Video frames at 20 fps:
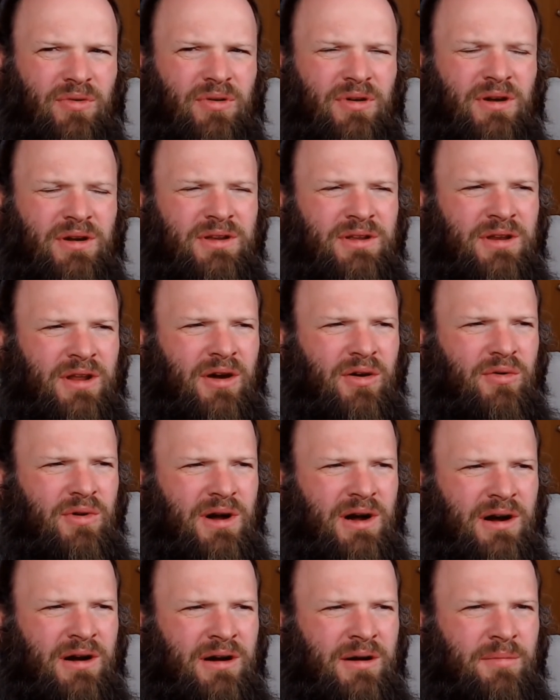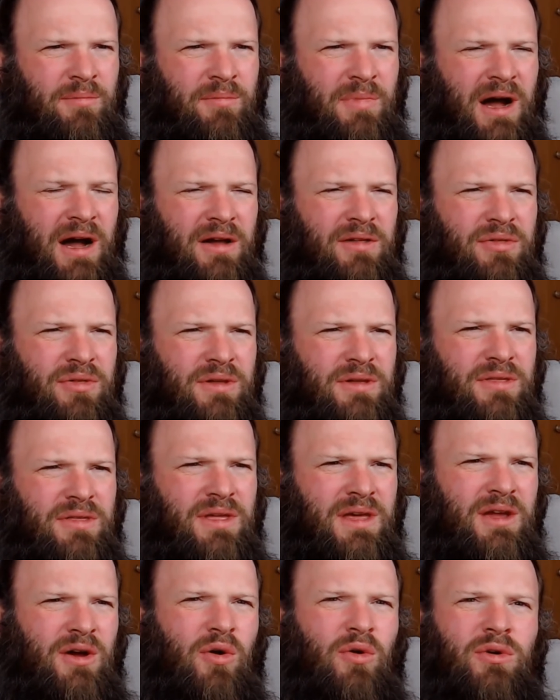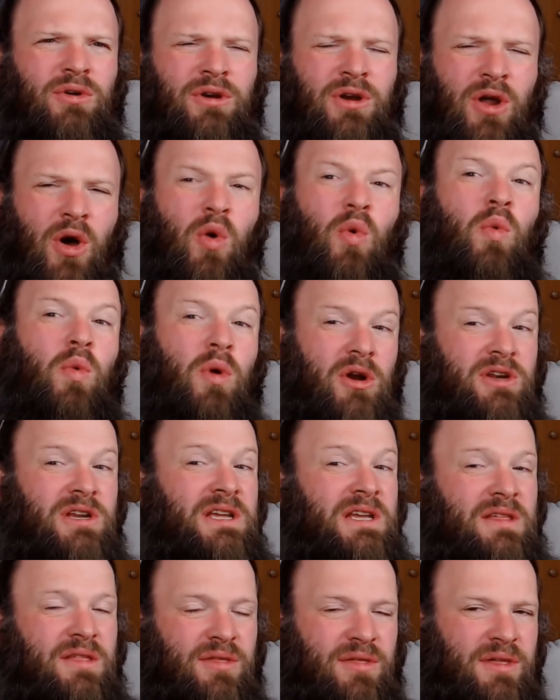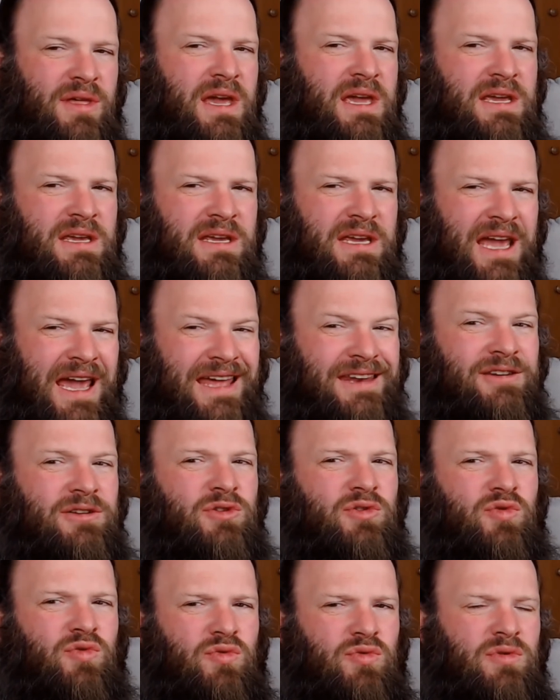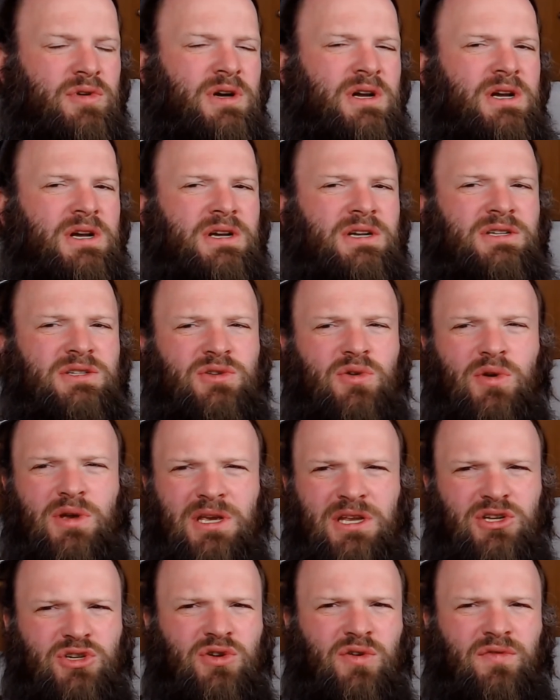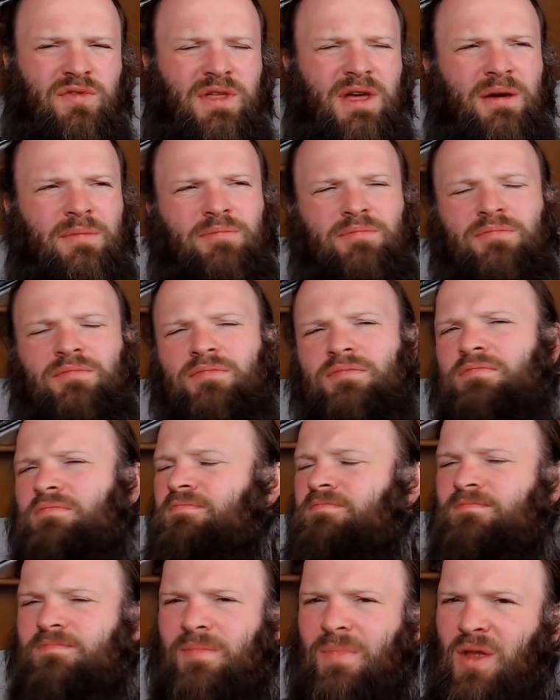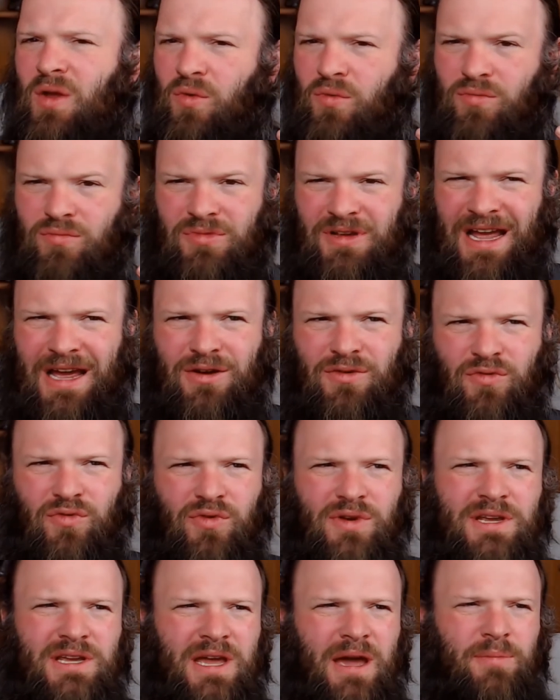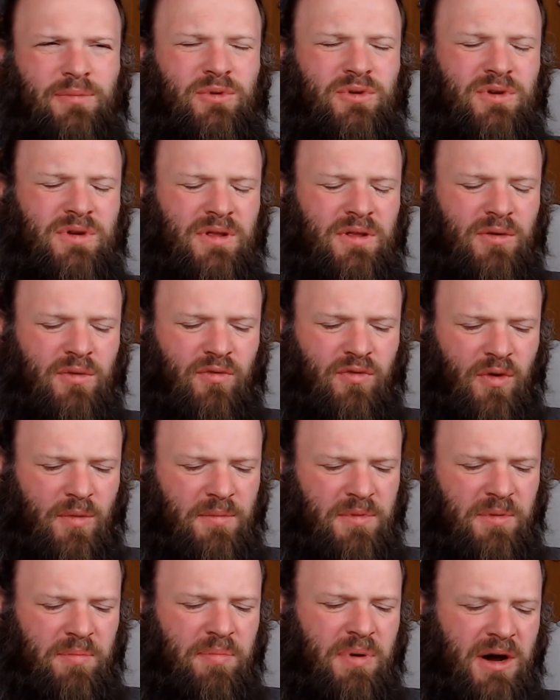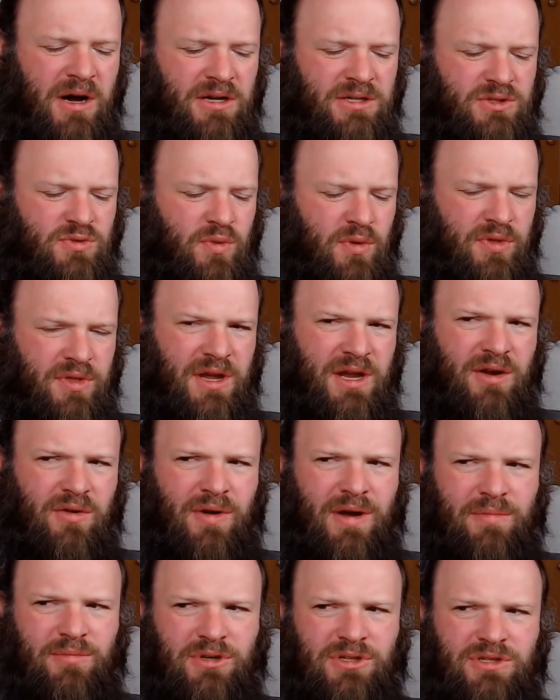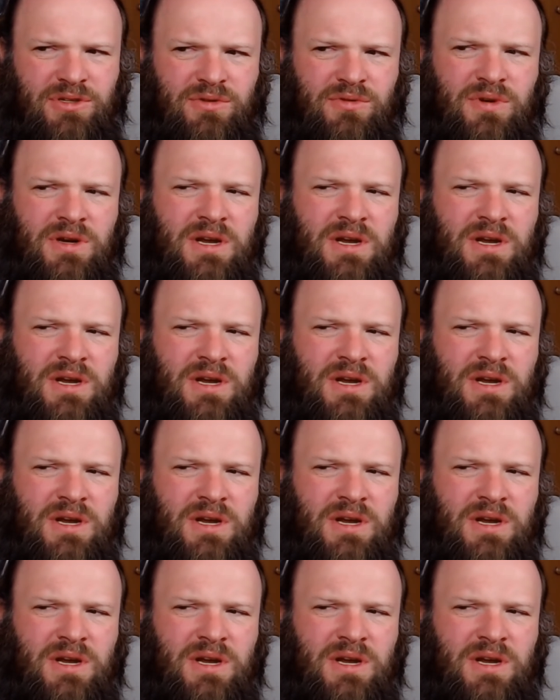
You know, I think they all know what they can do. So each of them kind of recapped from the past what they are able to.